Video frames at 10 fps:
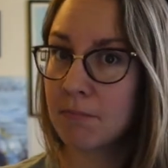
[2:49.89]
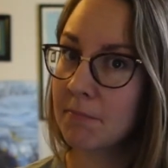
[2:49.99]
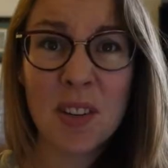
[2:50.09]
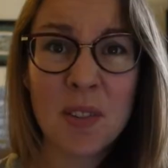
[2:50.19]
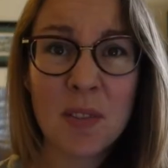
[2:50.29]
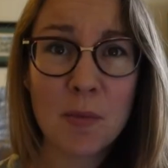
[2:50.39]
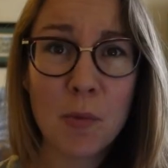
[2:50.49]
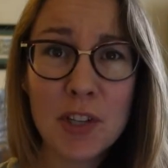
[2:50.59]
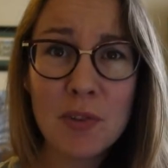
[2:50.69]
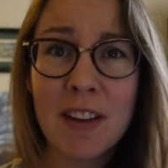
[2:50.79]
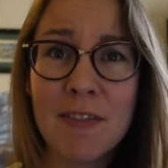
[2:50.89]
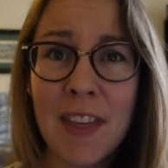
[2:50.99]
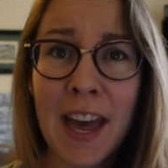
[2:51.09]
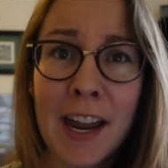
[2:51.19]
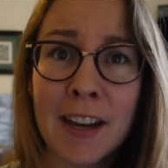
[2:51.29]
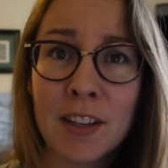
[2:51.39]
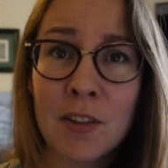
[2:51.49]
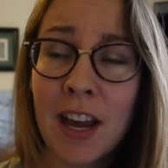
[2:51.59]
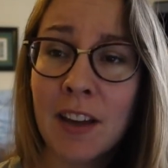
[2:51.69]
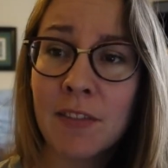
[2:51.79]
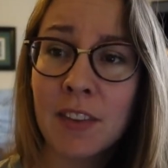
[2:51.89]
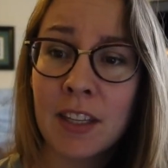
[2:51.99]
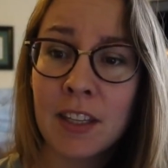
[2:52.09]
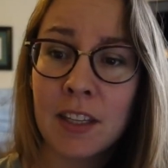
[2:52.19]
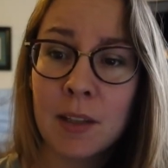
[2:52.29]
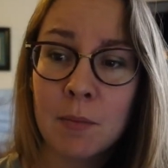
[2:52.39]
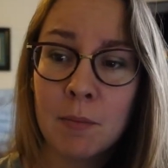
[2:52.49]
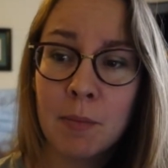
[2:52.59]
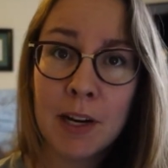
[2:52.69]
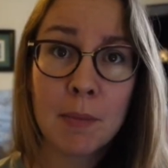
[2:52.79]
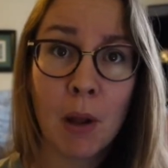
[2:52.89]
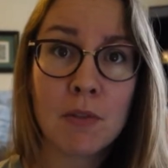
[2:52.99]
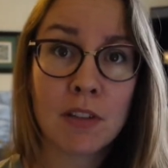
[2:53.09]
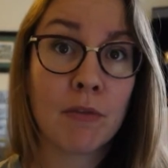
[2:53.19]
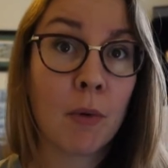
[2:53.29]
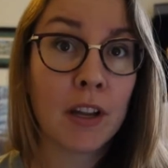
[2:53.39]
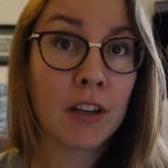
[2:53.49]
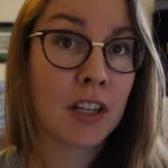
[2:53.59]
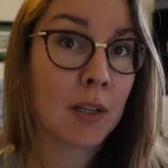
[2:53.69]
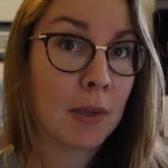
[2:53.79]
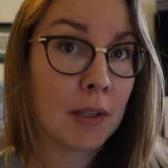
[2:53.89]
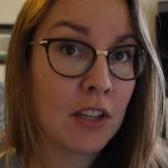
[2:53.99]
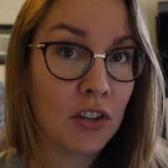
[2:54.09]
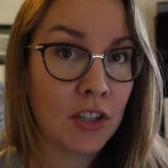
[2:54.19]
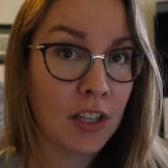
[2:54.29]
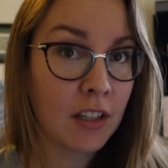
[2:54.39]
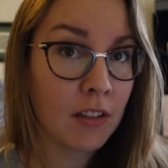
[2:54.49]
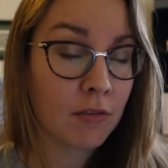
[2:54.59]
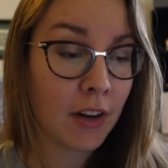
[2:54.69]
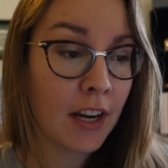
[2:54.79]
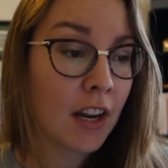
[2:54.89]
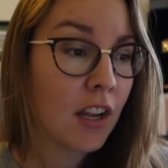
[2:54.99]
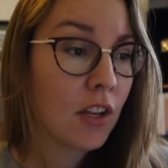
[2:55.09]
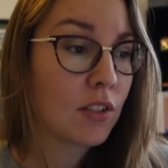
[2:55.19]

So once you have that, you have the bare bones of what you're going to be teaching, right?